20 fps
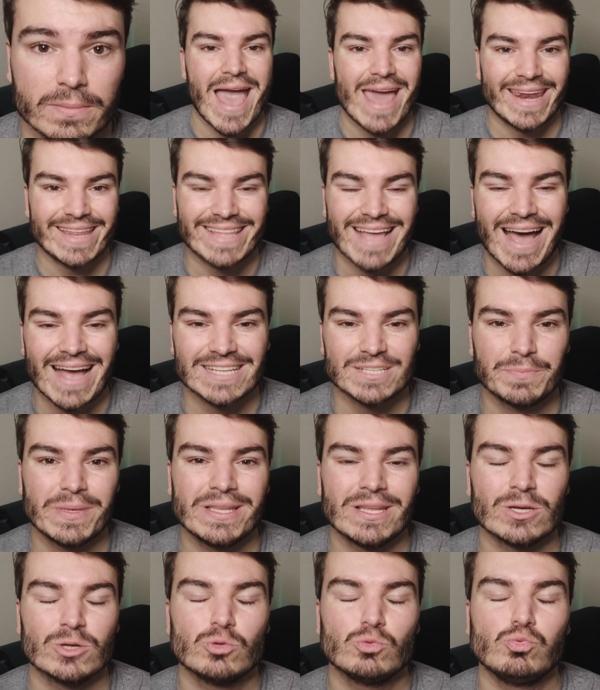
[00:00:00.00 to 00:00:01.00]
and it has
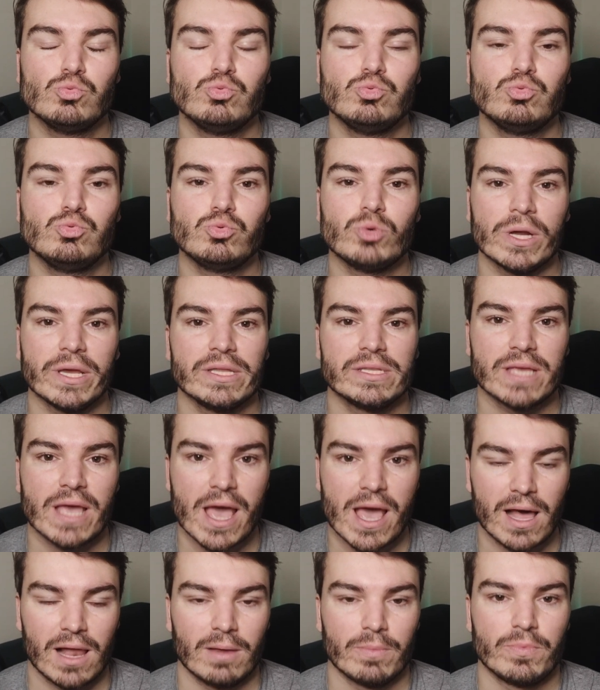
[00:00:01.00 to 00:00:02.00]
been a great
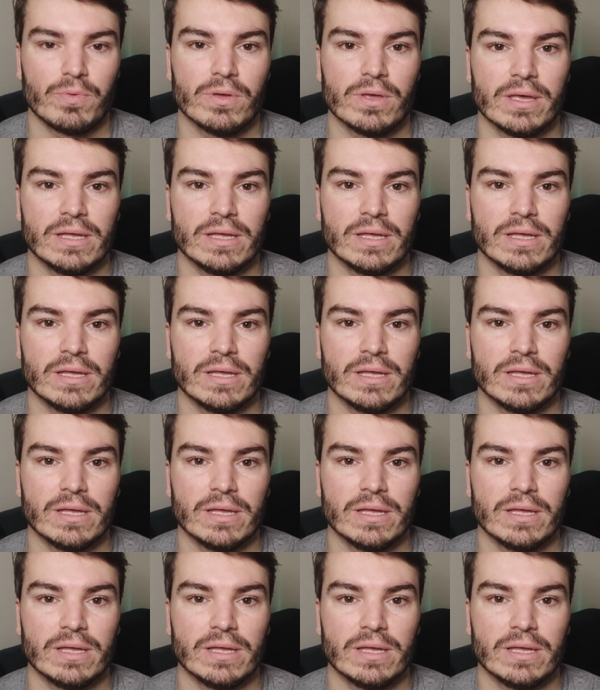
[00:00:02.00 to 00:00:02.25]
help